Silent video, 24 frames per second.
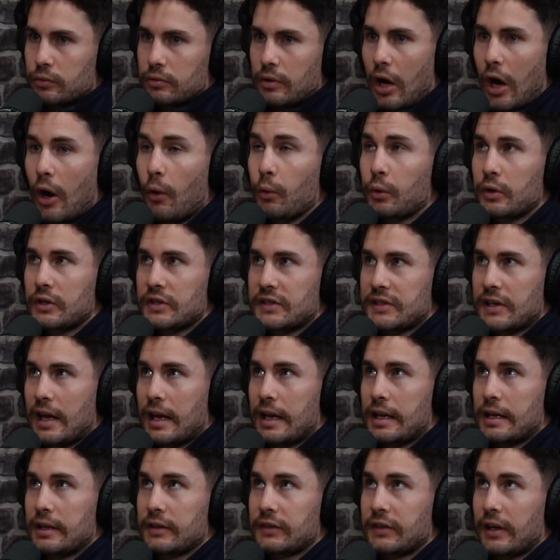I wouldn't
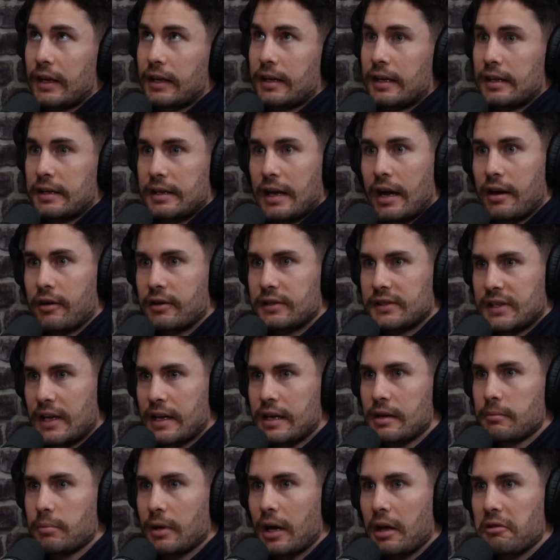say it's like a
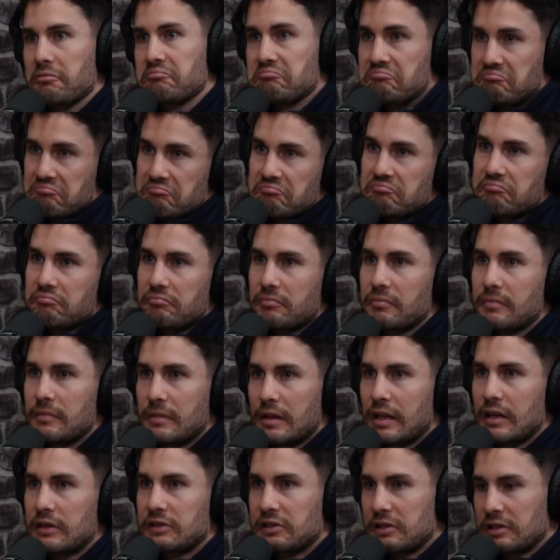guarantee, but
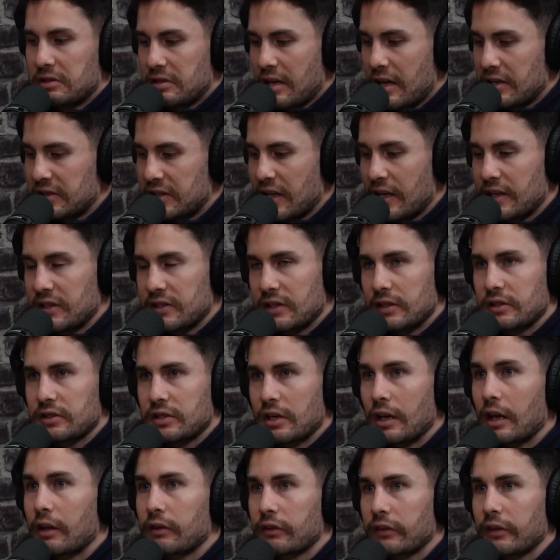there's a decent
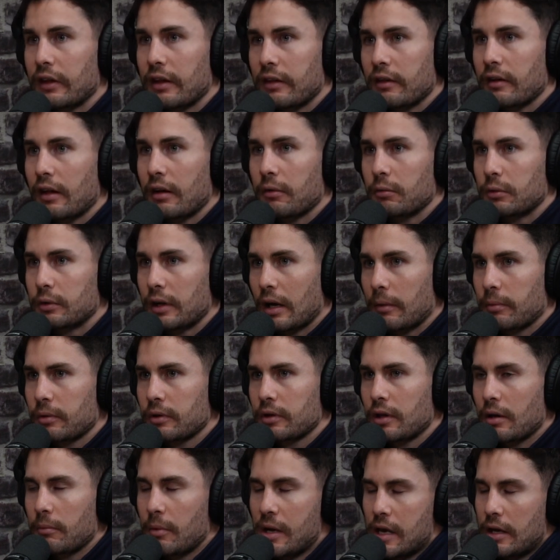chance that happen.
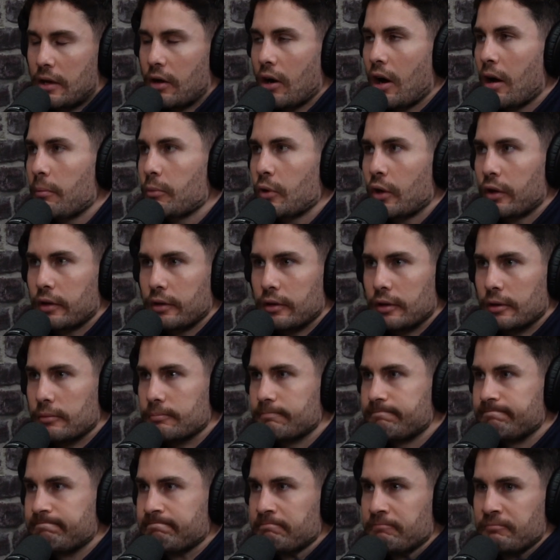I mean, I'm not a
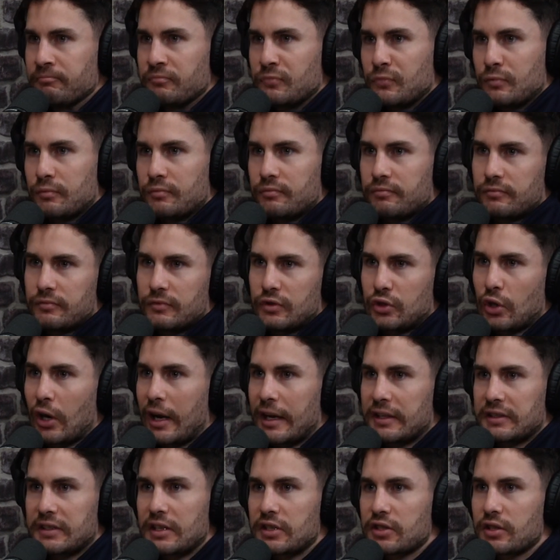
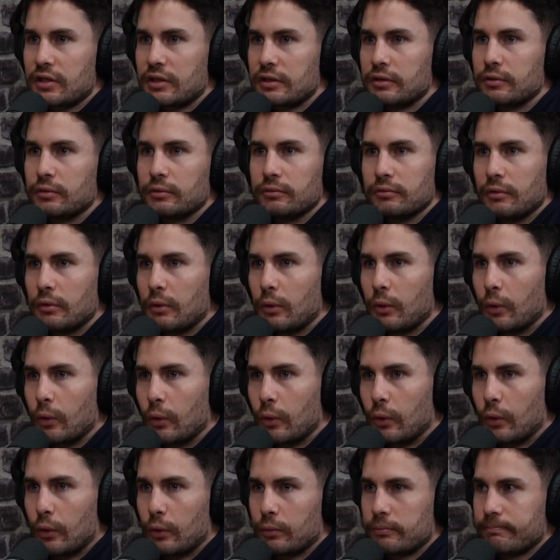dietitian
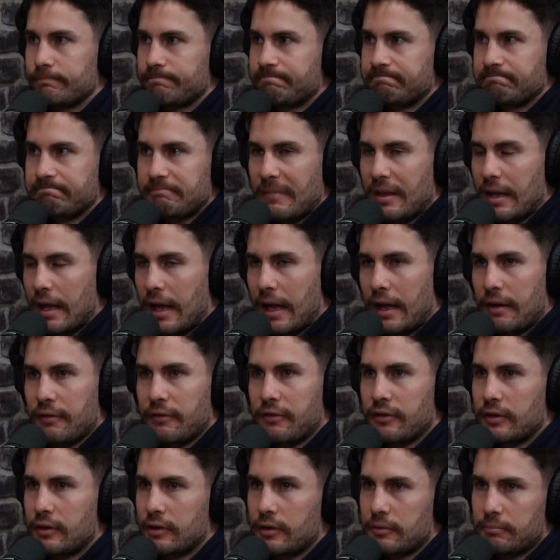or have
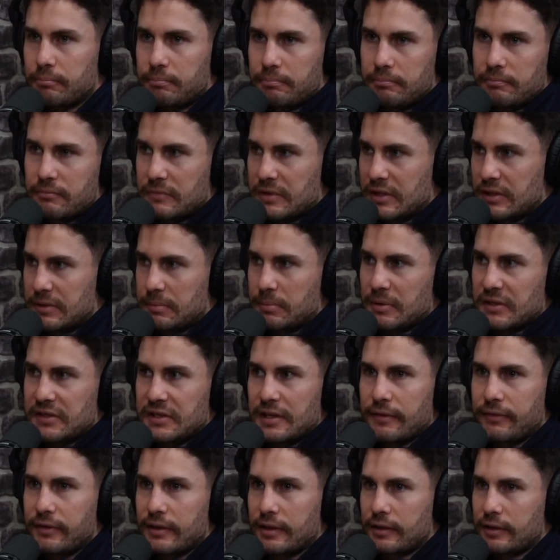a
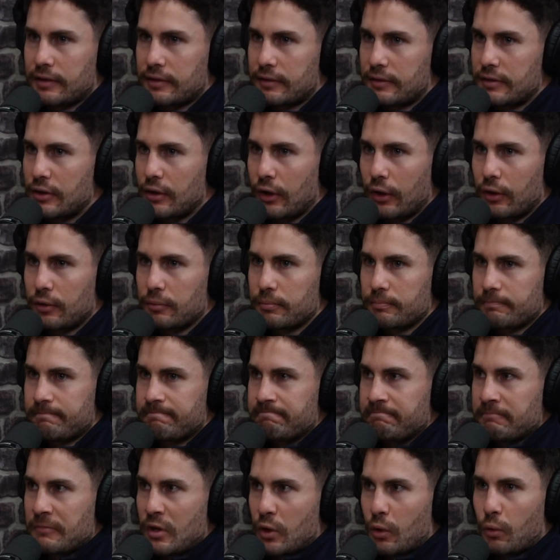specific,
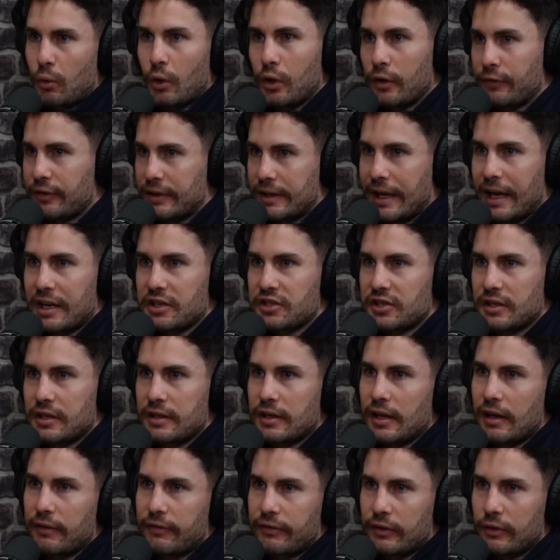qualification in
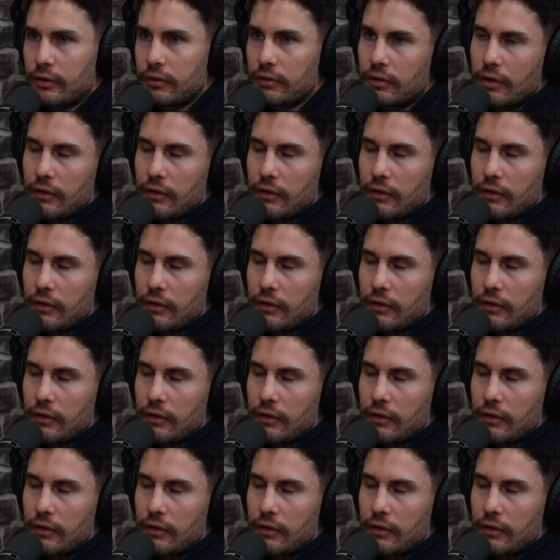that field.